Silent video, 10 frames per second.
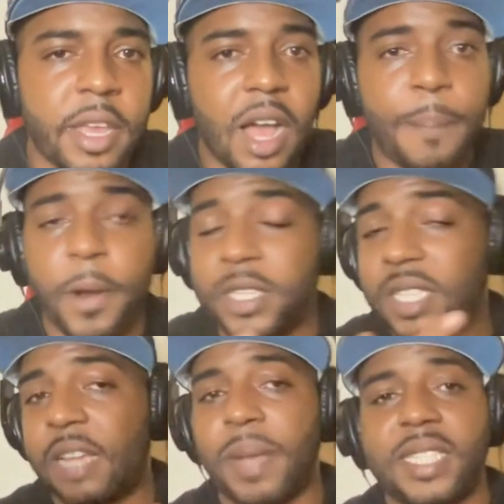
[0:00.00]
a person
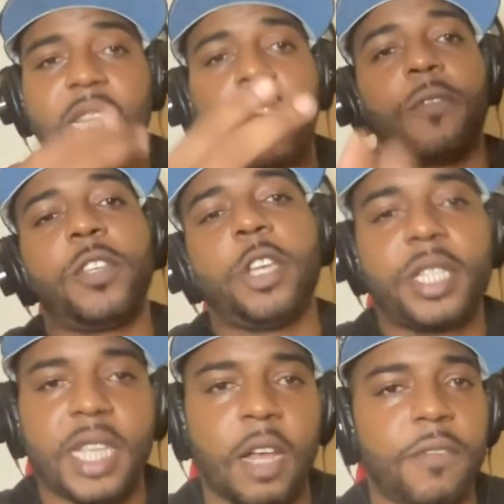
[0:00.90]
like myself,
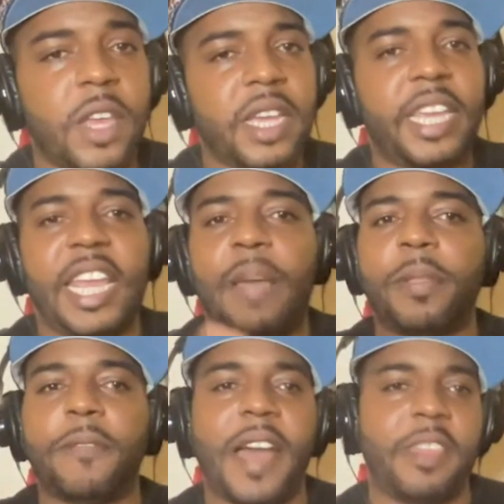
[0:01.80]
yourself, can
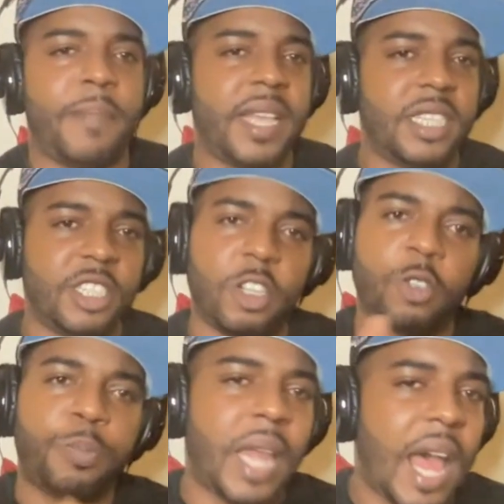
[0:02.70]
amplify the message, those
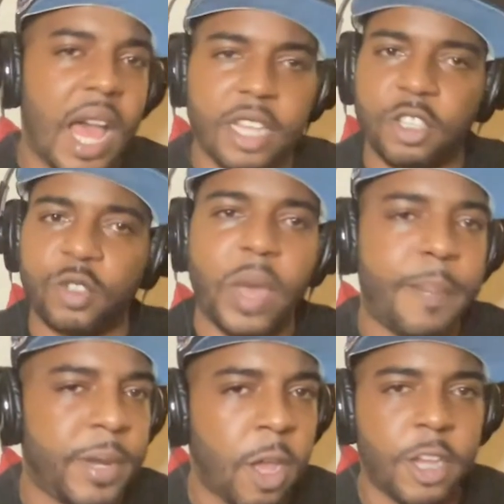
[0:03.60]
blogs, those
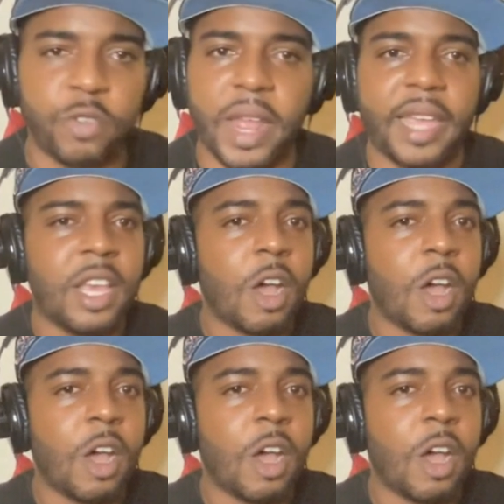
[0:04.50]
webinars, right?